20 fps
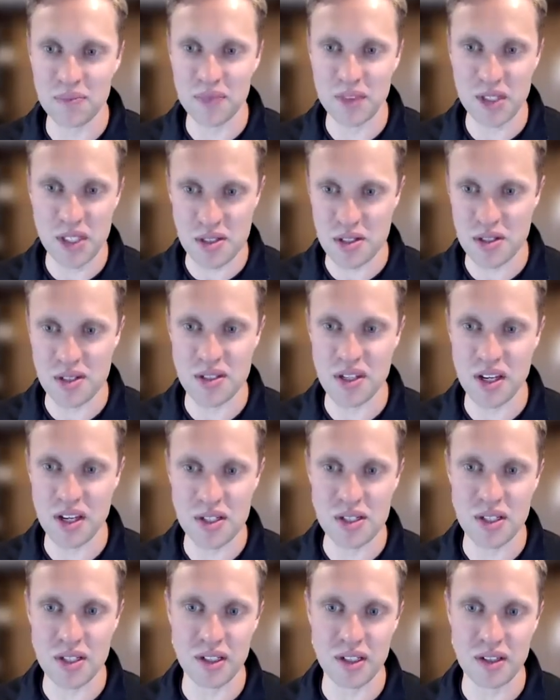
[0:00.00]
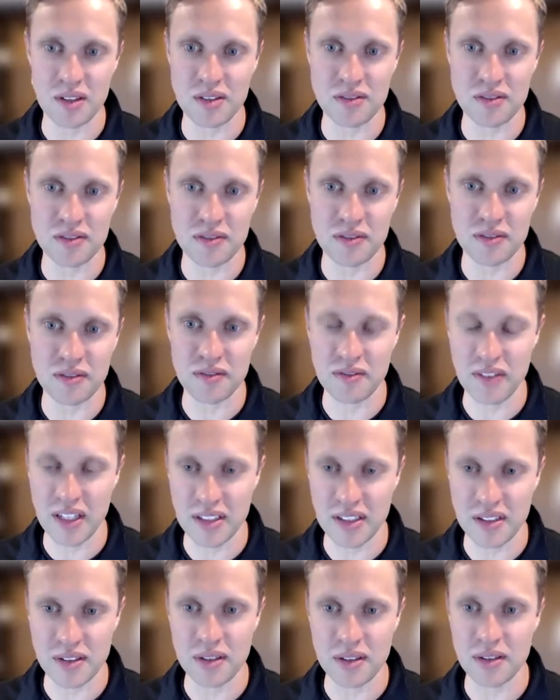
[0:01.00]
digitization of
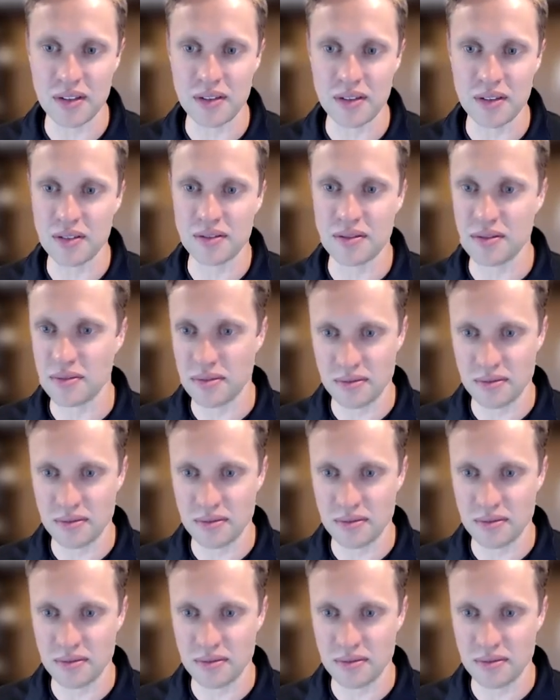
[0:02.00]
vendor,